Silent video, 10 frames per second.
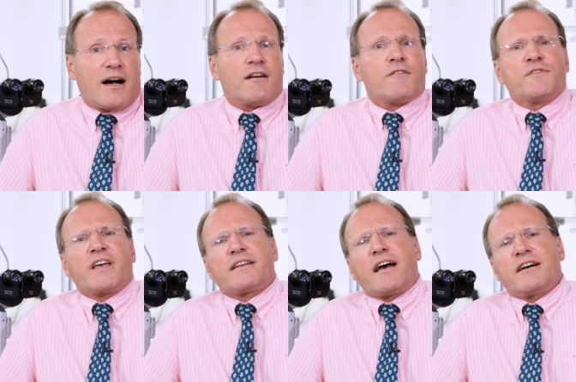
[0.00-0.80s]
I often
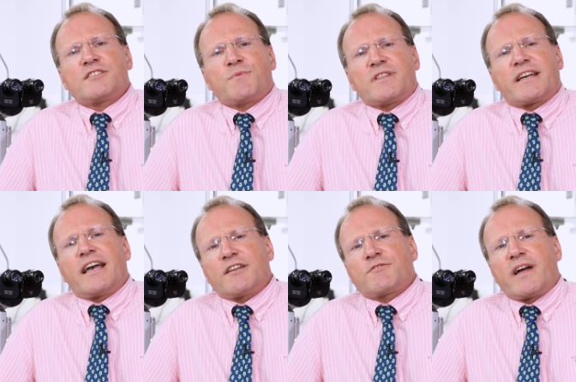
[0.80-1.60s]
get asked whether
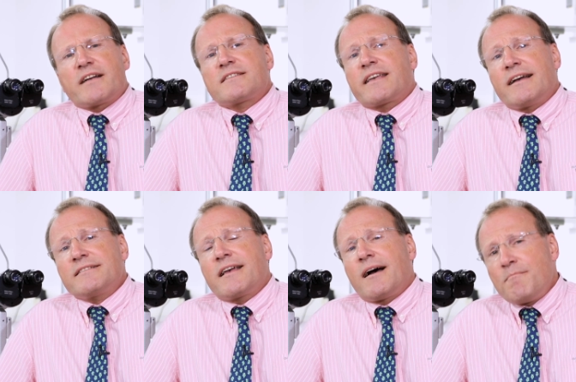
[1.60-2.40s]
cataracts
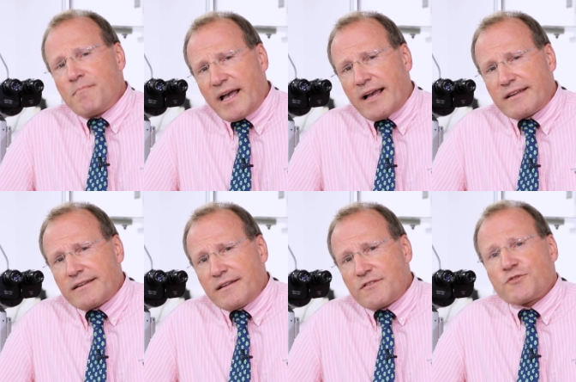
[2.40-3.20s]
can come back,
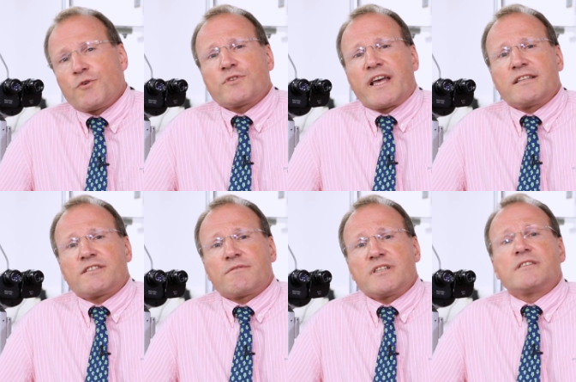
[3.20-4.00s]
and the short
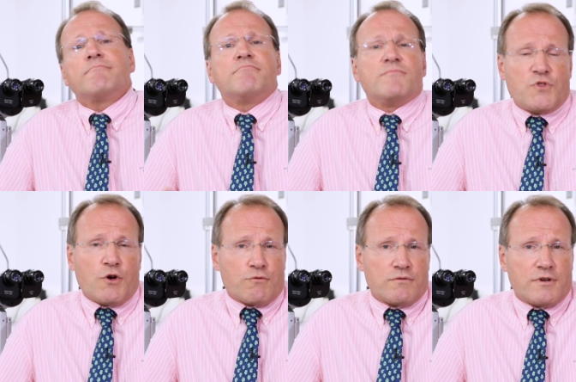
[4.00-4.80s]
answer is
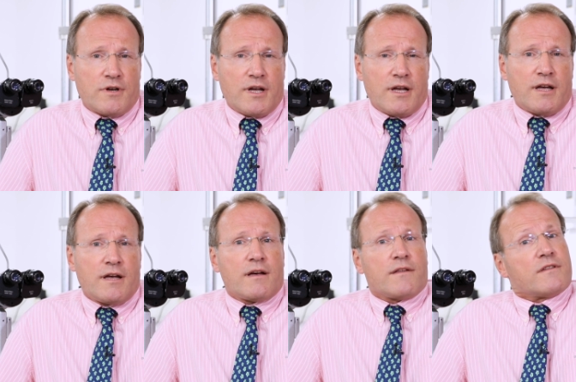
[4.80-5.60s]
no.
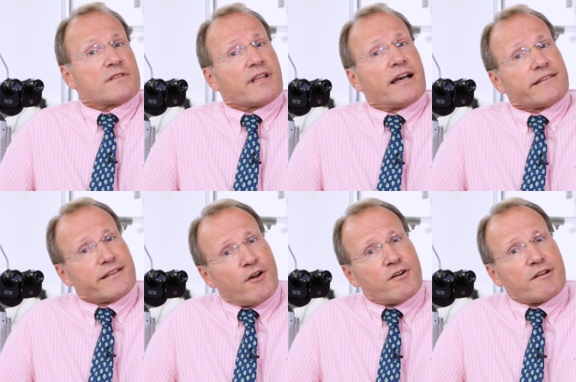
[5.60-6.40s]
The slightly
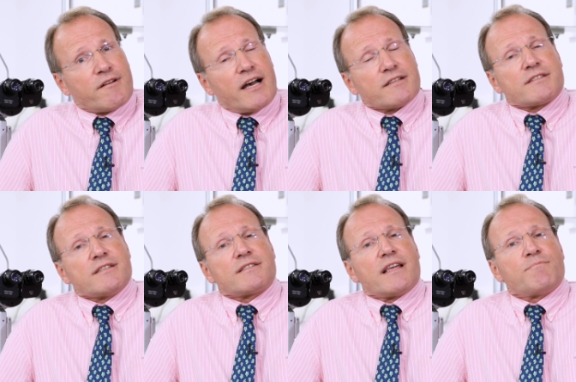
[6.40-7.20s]
longer
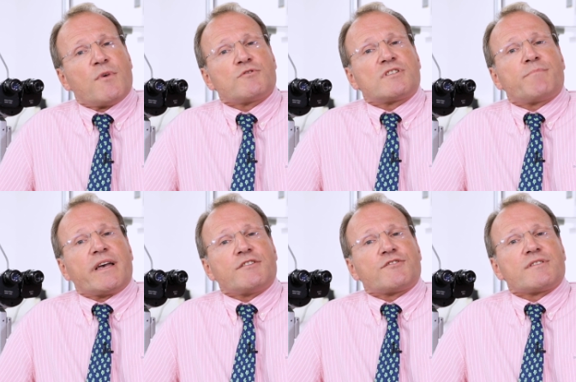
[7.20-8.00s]
answer is that most
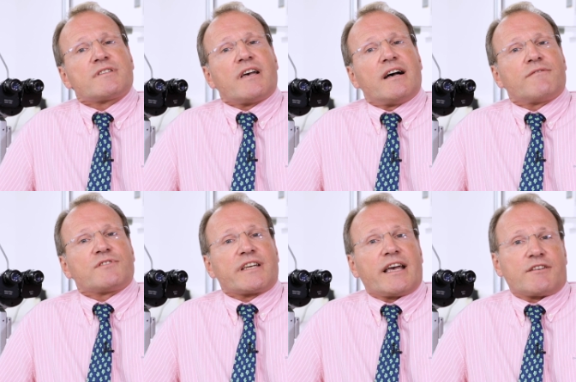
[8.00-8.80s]
patients
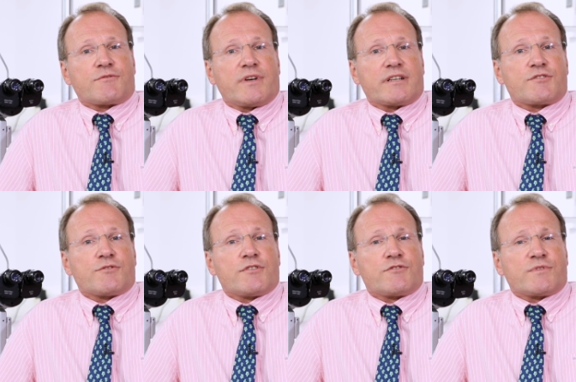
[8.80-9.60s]
after cataract
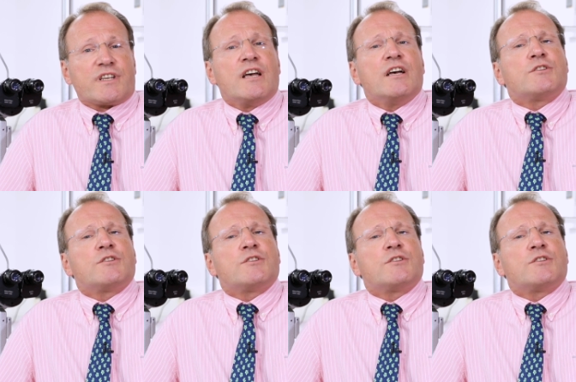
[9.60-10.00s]
surgery